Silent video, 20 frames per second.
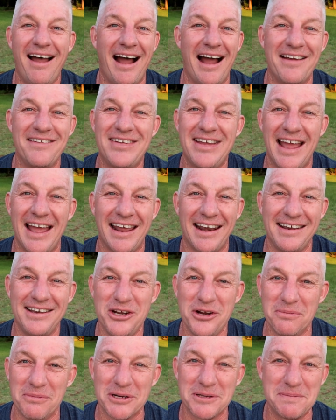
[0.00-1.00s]
I've had
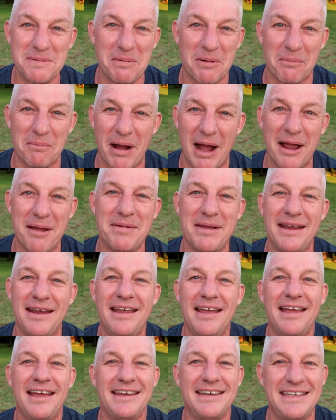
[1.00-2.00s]
numerous people buy me
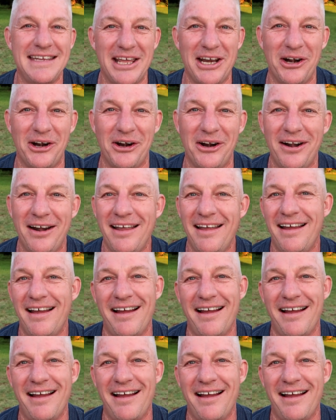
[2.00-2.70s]
dinner.